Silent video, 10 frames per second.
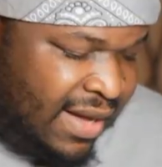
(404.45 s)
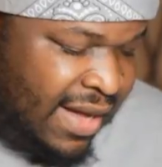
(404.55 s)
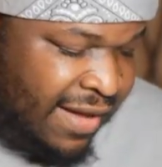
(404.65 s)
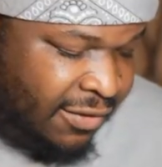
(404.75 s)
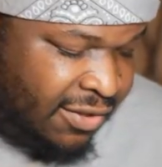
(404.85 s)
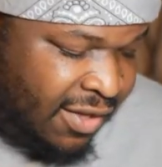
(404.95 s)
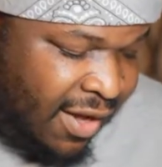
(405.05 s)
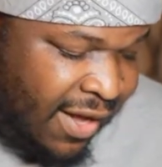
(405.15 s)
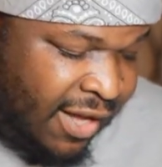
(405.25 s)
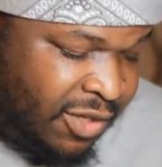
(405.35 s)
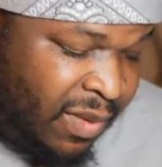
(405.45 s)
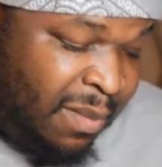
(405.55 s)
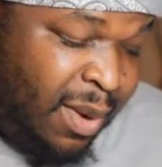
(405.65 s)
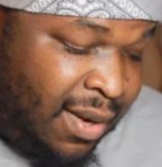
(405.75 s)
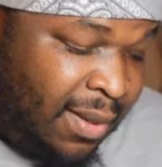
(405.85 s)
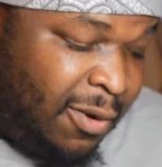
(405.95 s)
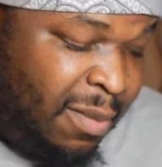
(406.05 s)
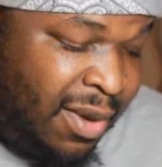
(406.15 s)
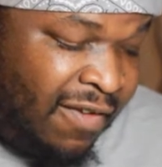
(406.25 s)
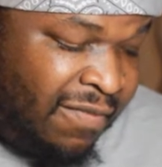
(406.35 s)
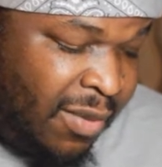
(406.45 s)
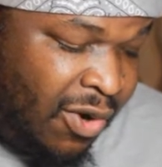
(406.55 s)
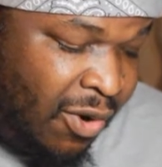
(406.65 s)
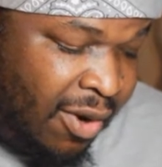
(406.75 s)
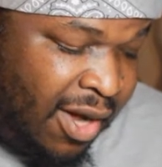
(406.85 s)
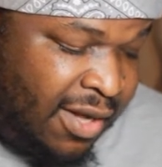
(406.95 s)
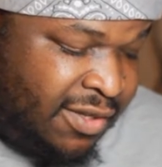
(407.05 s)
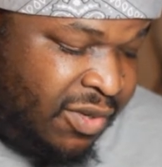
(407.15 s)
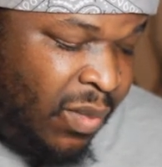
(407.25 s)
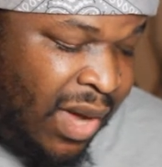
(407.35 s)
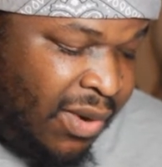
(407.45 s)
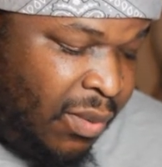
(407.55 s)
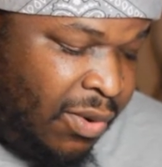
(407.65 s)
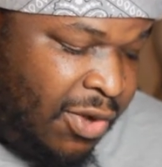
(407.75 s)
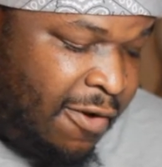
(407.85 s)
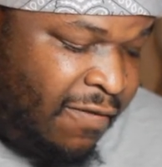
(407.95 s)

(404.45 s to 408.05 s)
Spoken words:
After StockX, we bought a little bit off Mercari, some white Oreo